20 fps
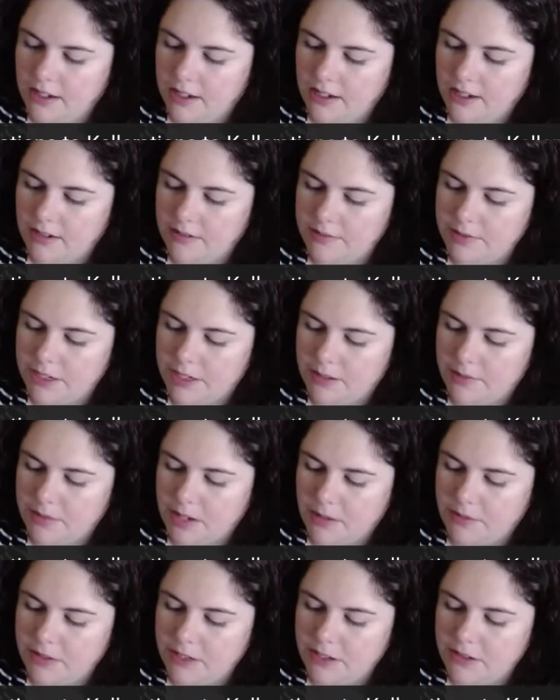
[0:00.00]
Um, and I'll
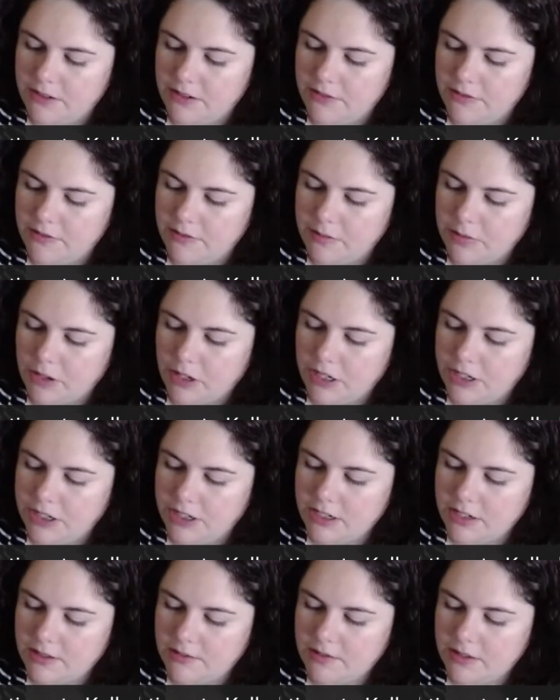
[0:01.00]
probably do different
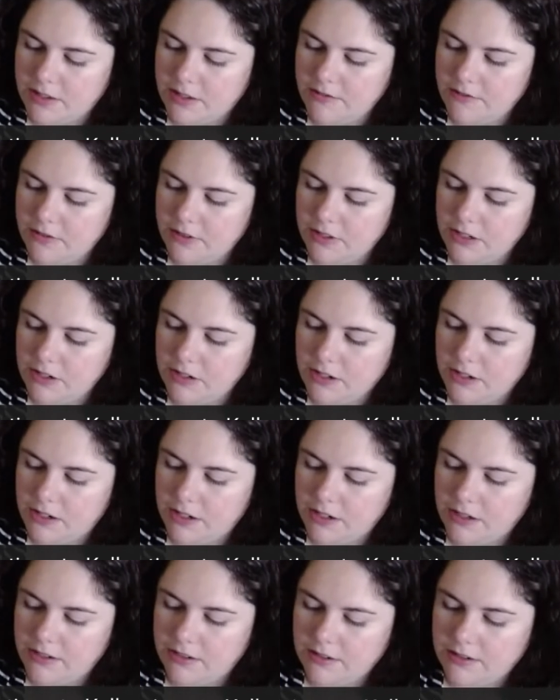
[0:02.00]
projects with it for you
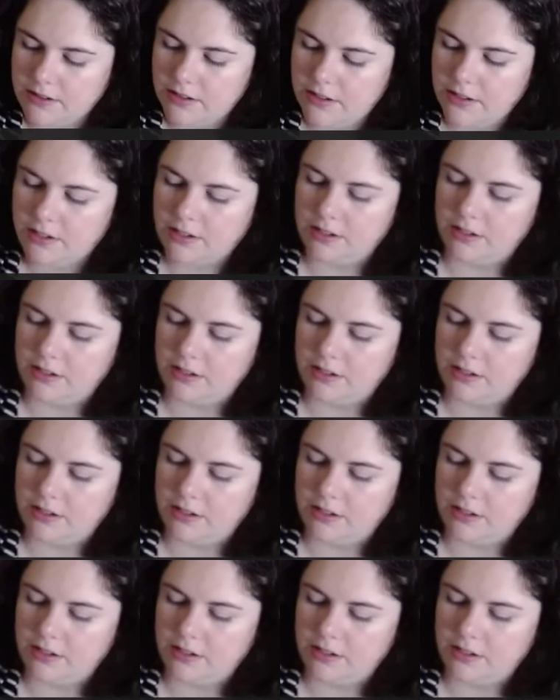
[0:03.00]
guys